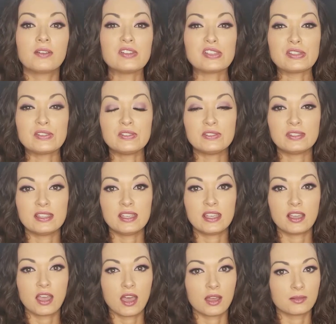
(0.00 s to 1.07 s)
was
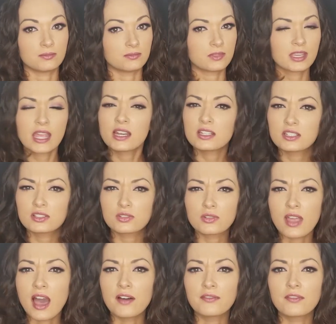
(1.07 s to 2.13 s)
using kind of just
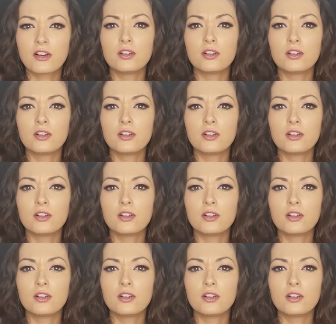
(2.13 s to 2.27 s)
craft